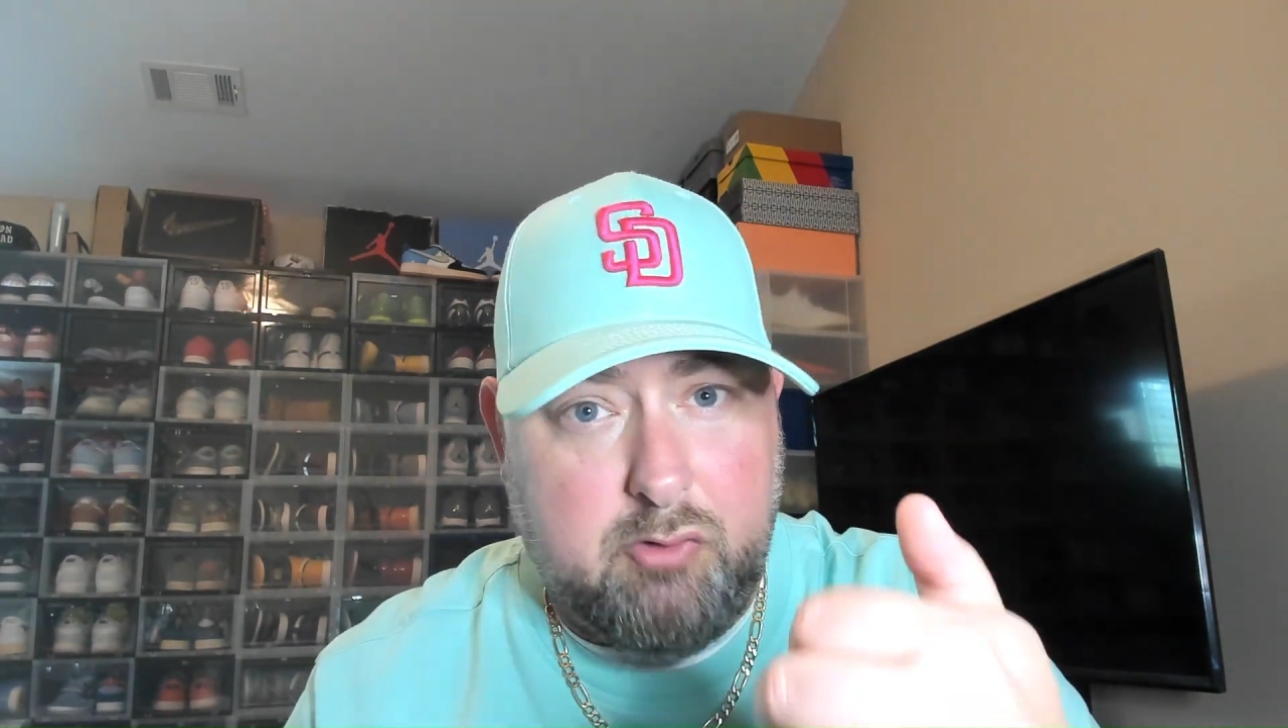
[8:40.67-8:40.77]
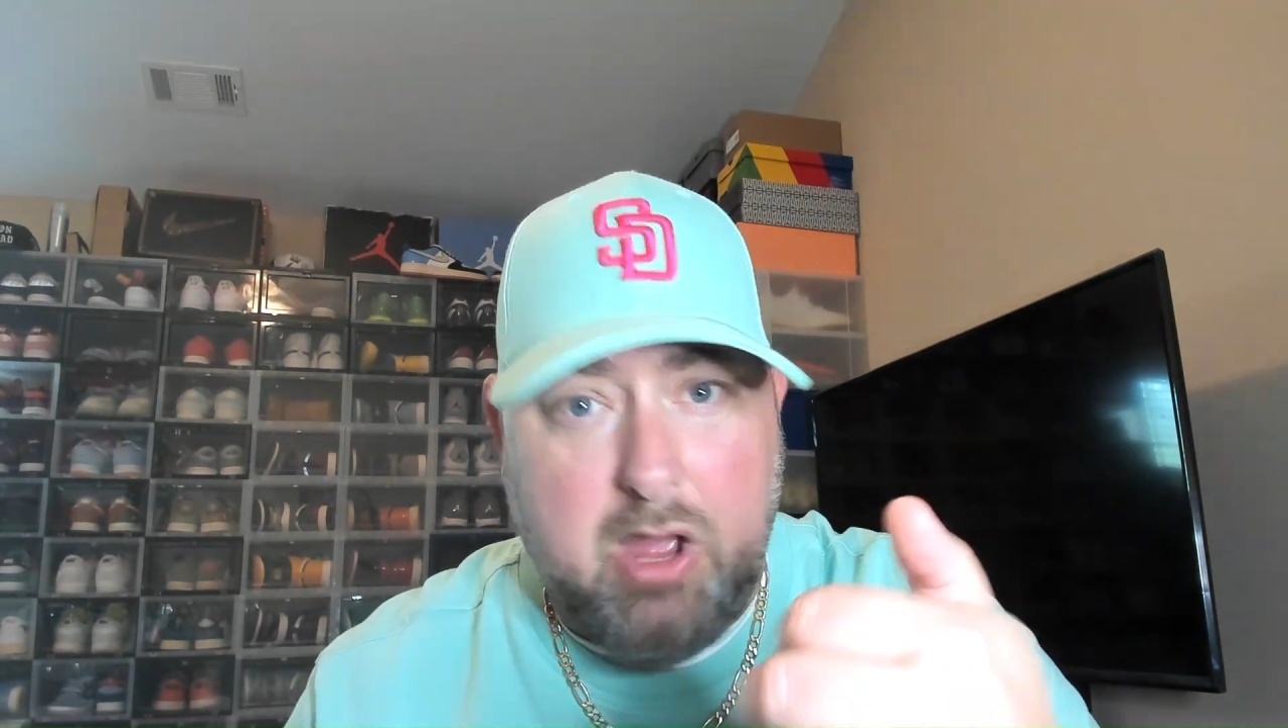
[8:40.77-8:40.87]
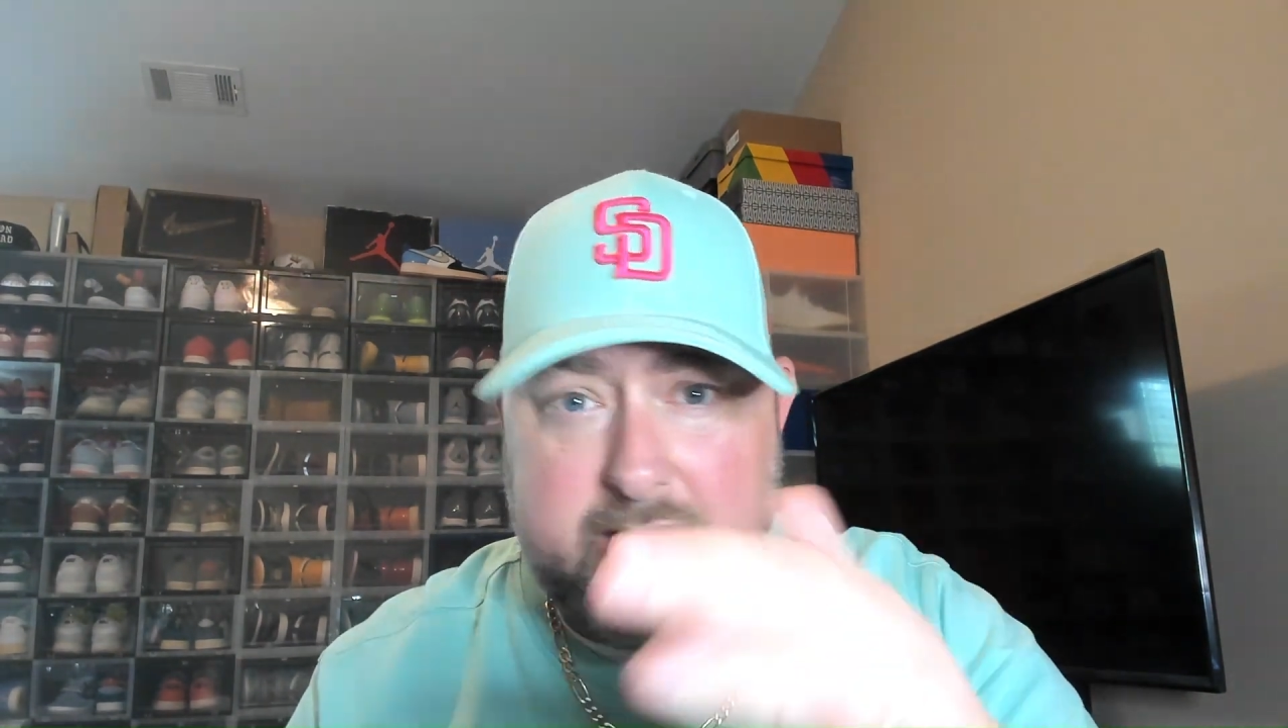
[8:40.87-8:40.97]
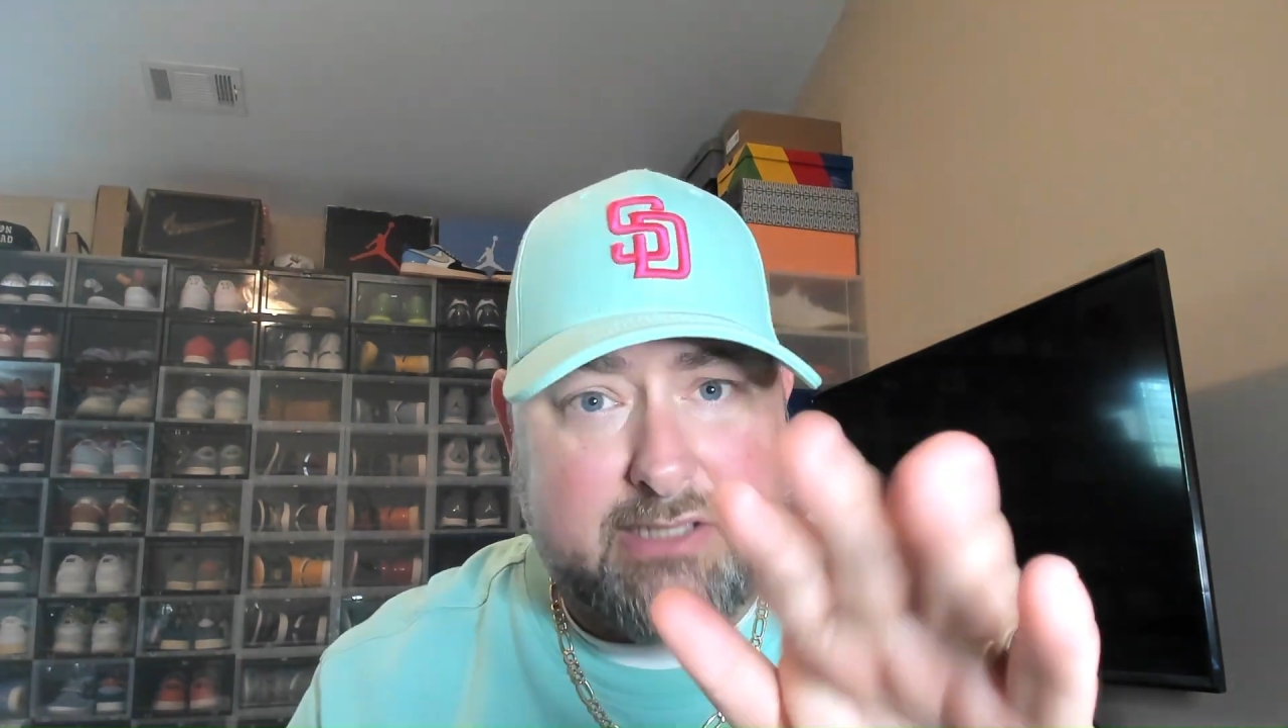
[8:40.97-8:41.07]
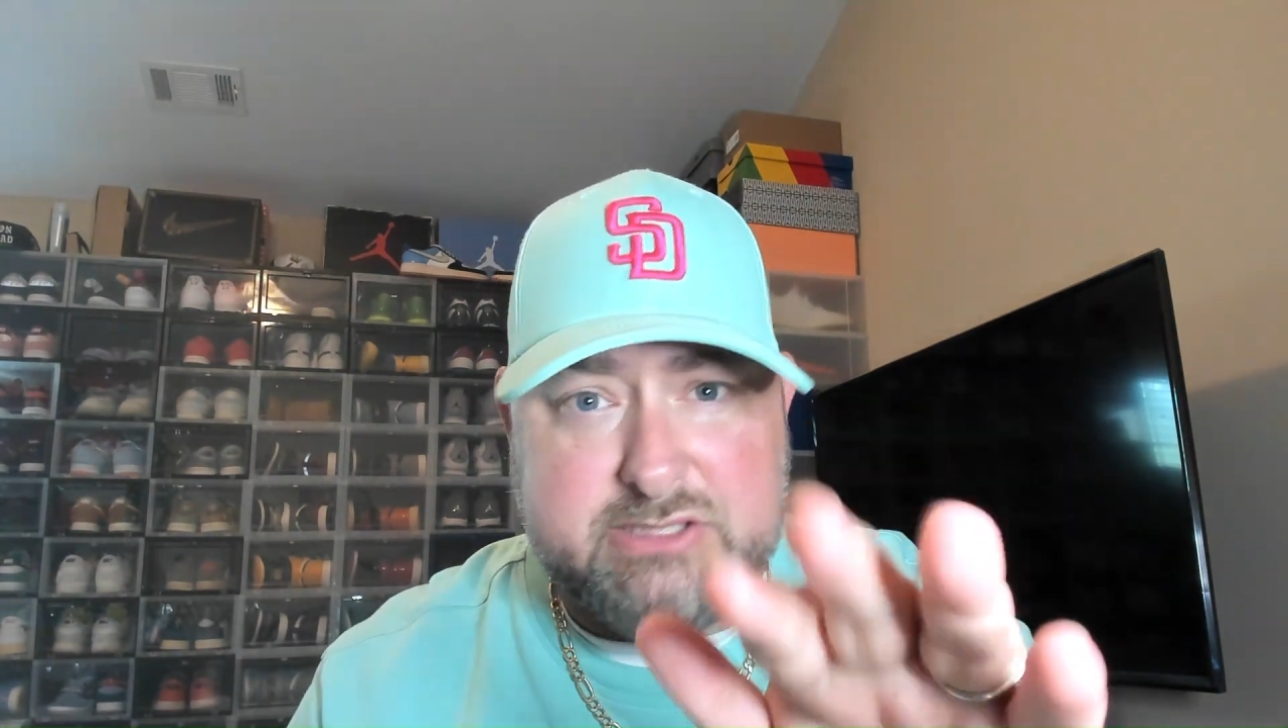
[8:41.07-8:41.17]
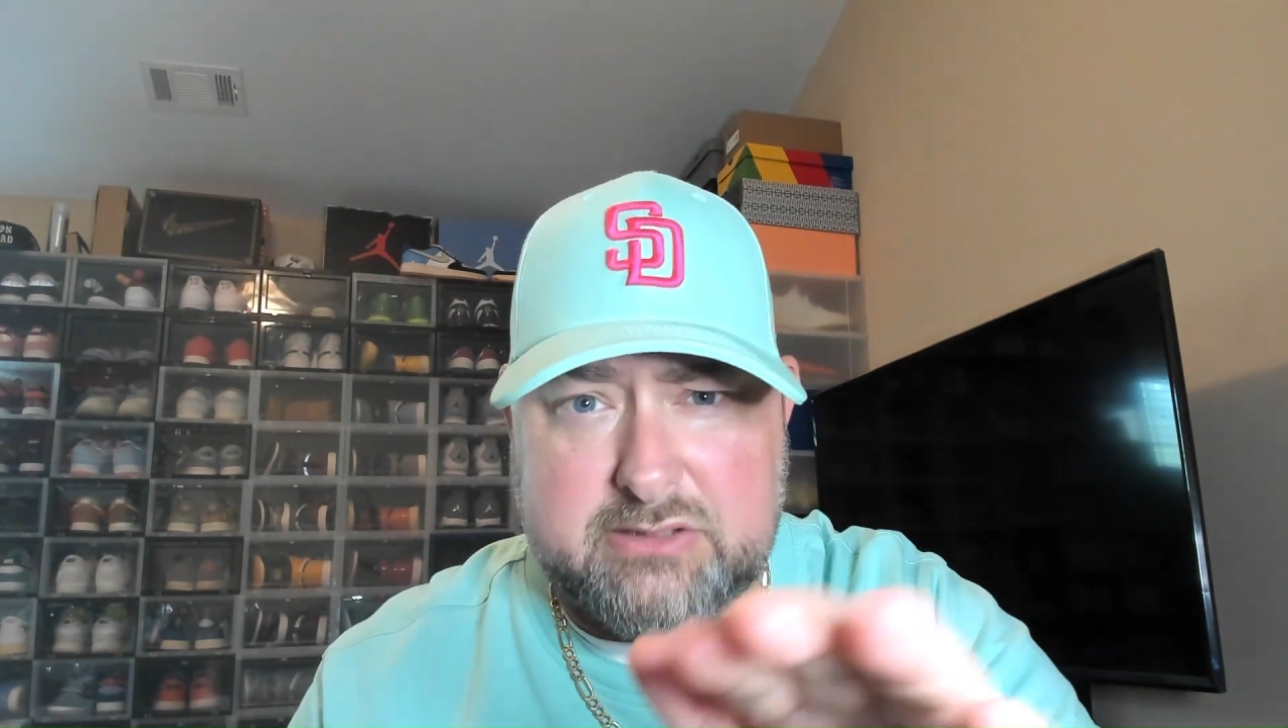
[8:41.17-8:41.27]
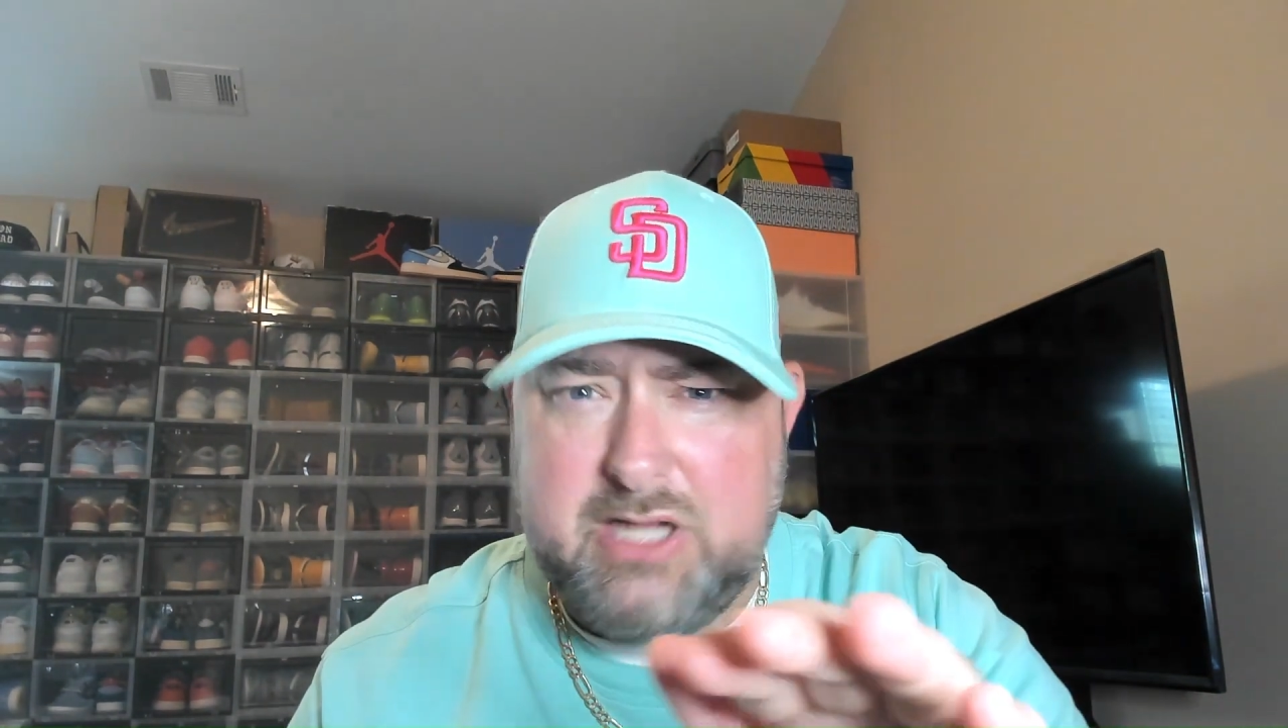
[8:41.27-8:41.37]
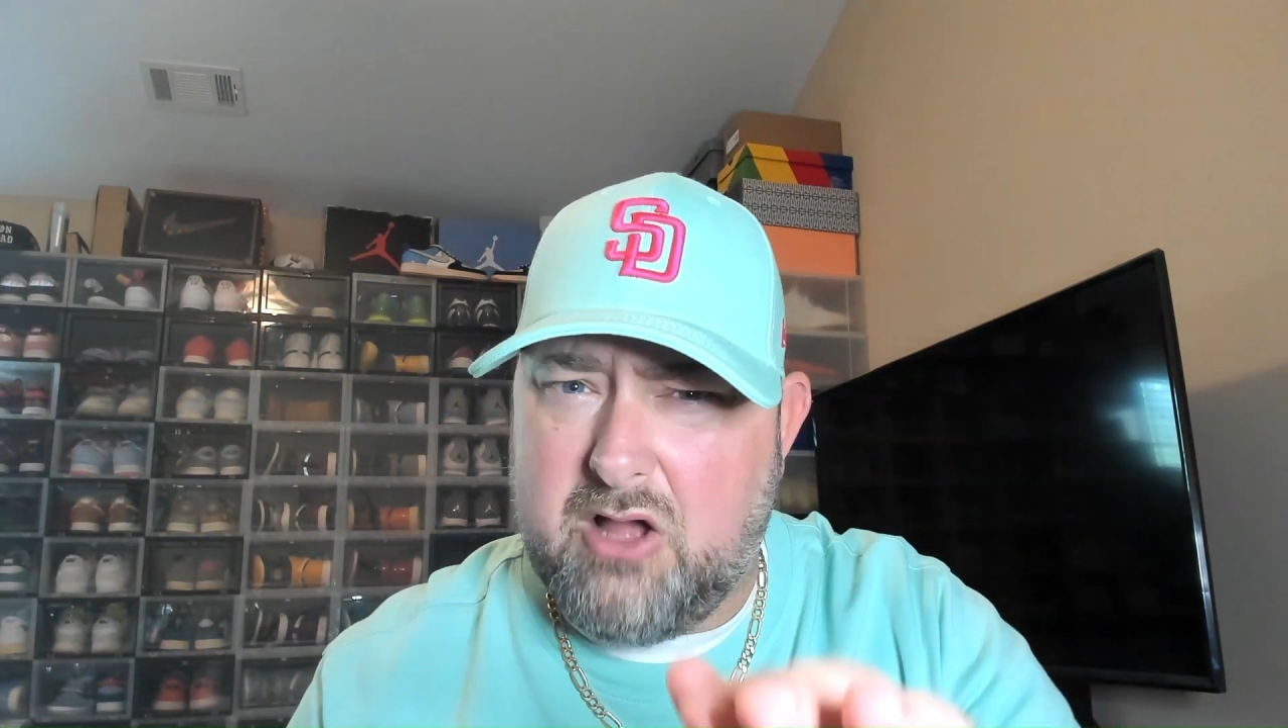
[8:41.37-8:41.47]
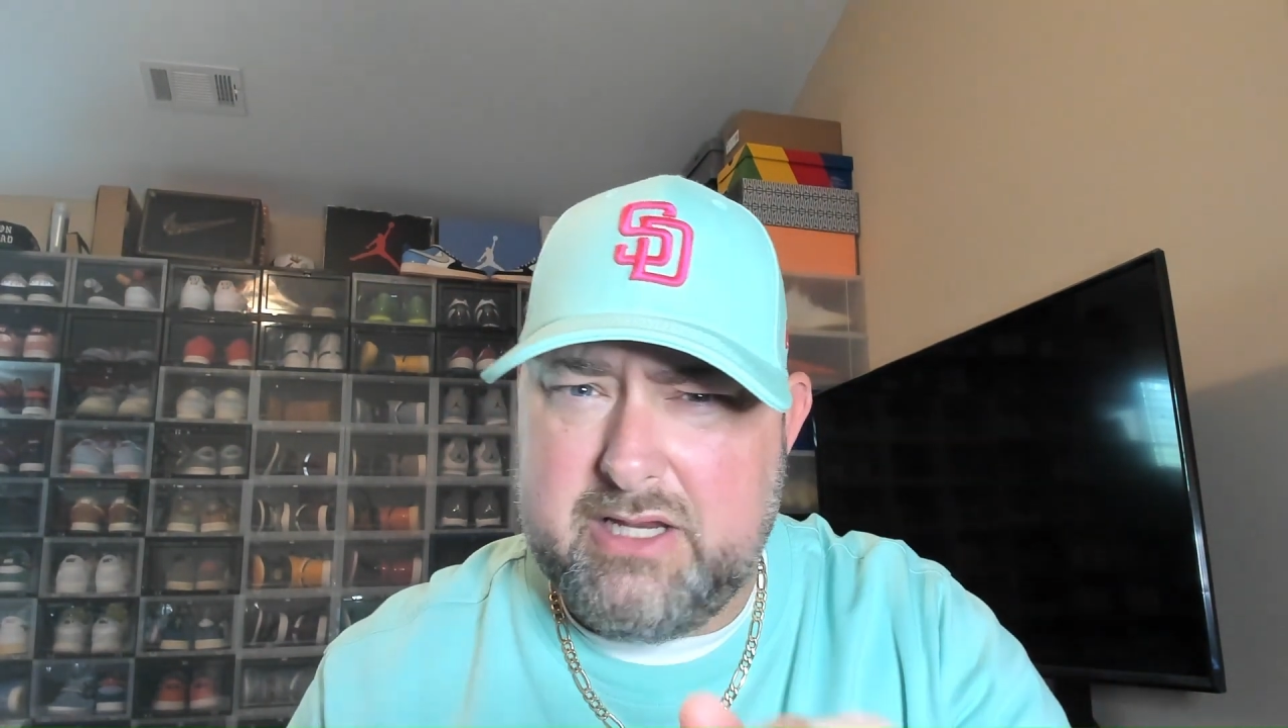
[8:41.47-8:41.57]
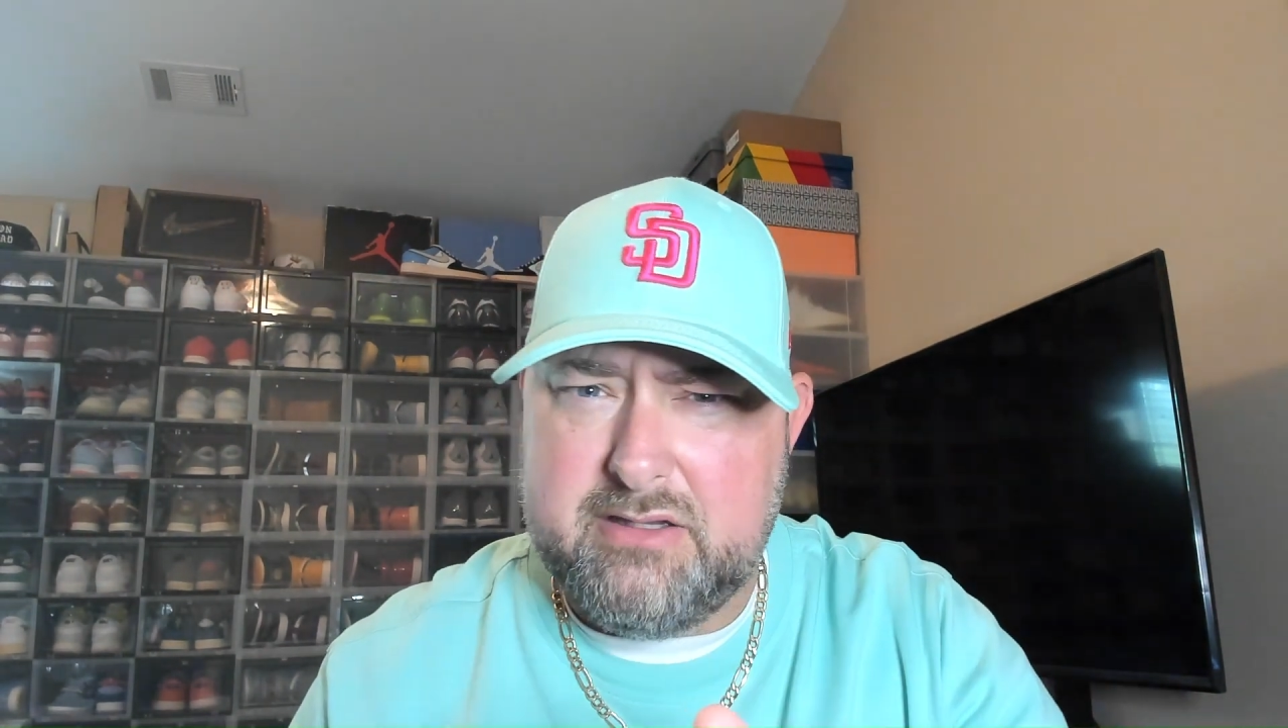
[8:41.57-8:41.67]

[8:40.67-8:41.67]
y'all